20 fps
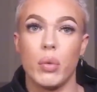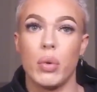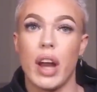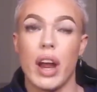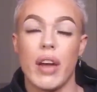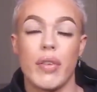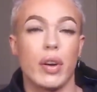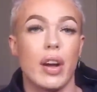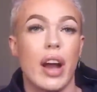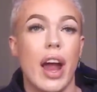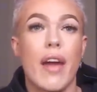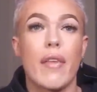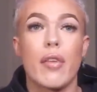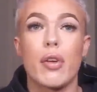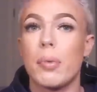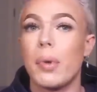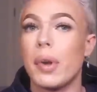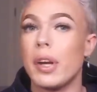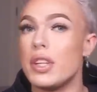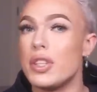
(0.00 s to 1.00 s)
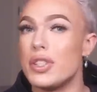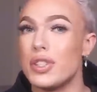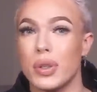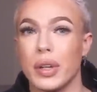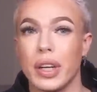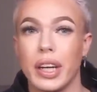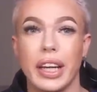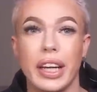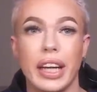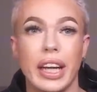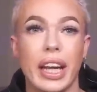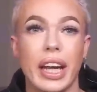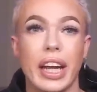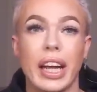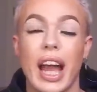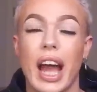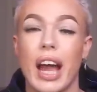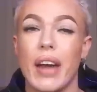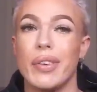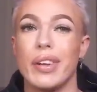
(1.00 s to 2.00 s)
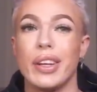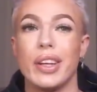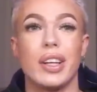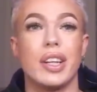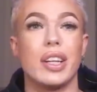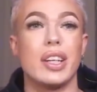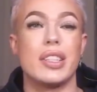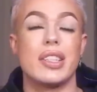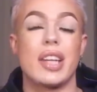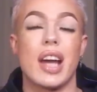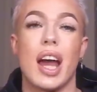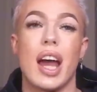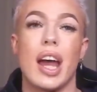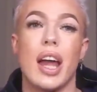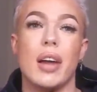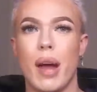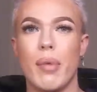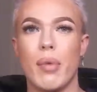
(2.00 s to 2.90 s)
whatever, everybody's drinking, having a good time.